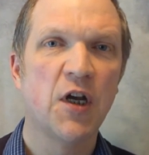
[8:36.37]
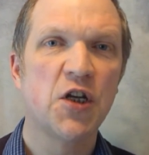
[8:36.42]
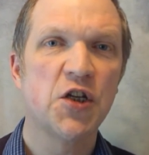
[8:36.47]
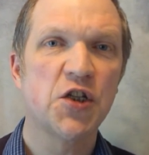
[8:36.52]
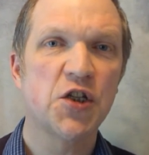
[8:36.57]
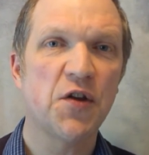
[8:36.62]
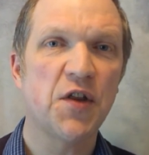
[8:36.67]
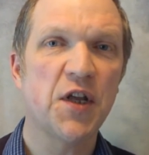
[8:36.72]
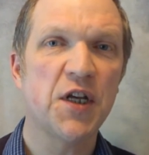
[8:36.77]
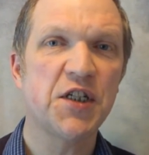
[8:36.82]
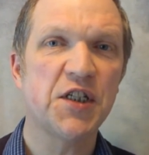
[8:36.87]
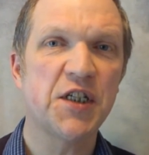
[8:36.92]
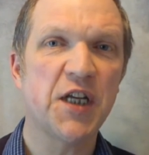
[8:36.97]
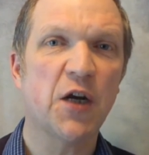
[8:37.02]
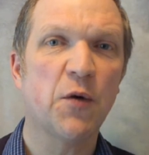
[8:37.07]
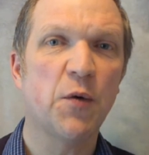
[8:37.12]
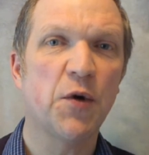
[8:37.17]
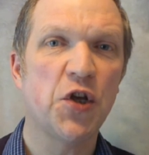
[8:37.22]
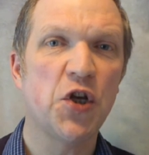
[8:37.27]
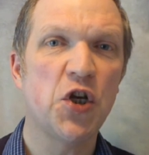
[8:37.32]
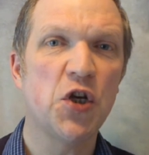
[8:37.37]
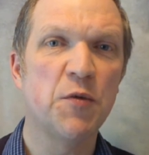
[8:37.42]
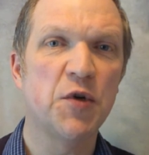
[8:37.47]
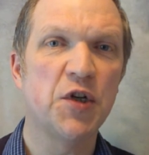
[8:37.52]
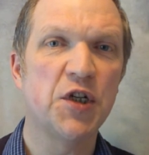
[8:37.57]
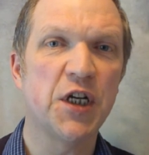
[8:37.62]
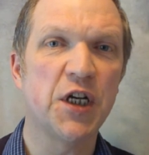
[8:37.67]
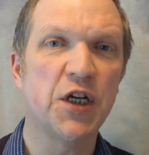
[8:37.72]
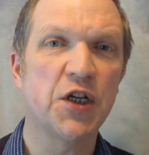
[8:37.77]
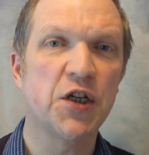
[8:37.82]
So they stick with human
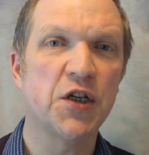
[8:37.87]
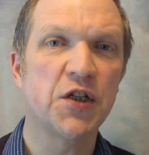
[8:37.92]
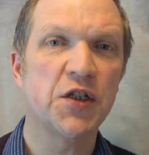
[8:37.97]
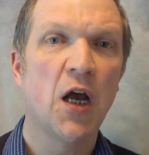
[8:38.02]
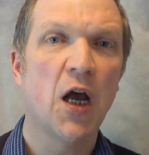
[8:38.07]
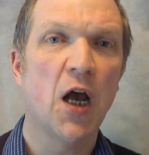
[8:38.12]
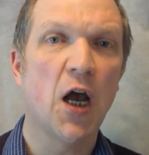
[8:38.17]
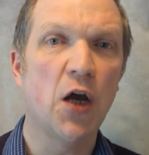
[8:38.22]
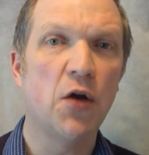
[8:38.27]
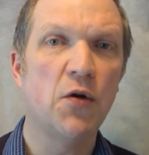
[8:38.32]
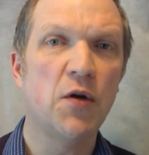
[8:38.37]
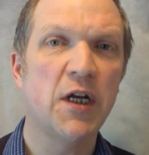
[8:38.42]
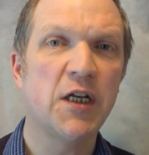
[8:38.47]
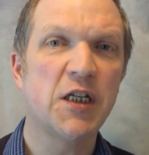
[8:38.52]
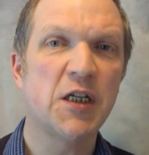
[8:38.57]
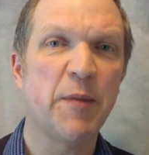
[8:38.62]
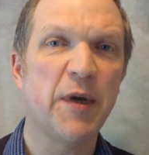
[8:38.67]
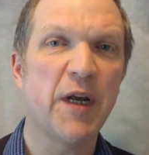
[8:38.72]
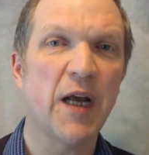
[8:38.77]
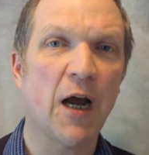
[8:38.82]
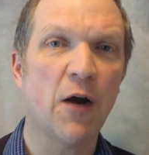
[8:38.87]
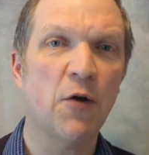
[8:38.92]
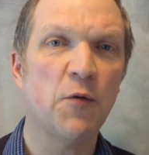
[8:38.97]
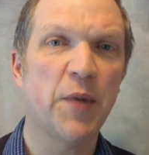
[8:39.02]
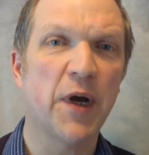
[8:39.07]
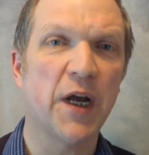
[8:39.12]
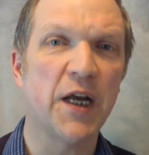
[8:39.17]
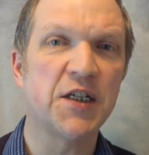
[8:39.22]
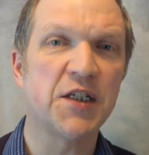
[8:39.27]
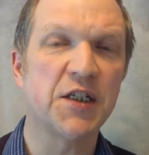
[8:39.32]
teachers only to be
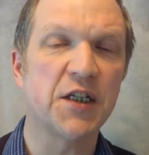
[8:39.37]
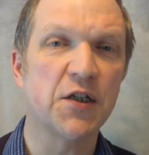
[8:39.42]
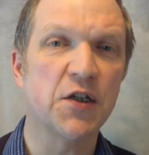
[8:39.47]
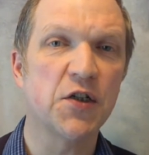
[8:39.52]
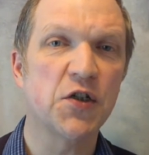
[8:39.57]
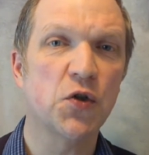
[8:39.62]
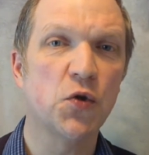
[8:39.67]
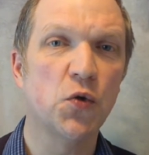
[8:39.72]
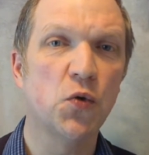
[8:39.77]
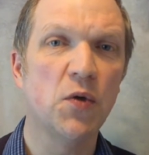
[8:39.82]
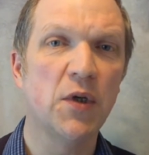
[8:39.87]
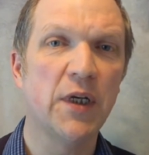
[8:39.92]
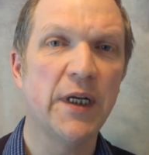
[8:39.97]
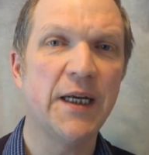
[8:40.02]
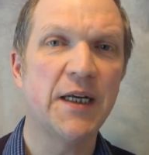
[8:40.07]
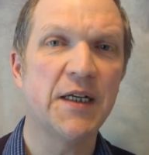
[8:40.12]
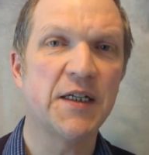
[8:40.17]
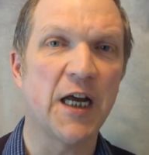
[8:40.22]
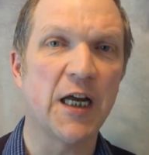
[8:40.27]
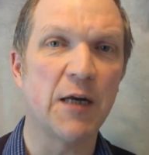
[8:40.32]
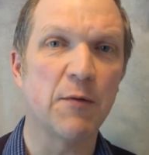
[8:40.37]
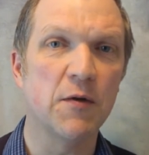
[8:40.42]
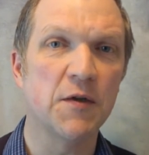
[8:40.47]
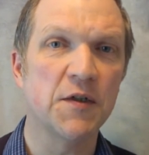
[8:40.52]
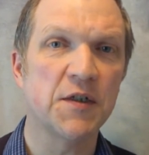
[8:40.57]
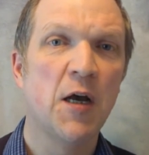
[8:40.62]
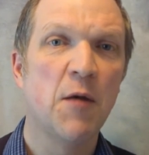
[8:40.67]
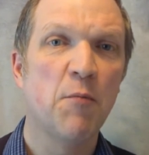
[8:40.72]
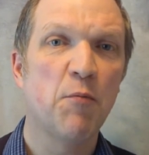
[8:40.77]
outpaced in the school league tables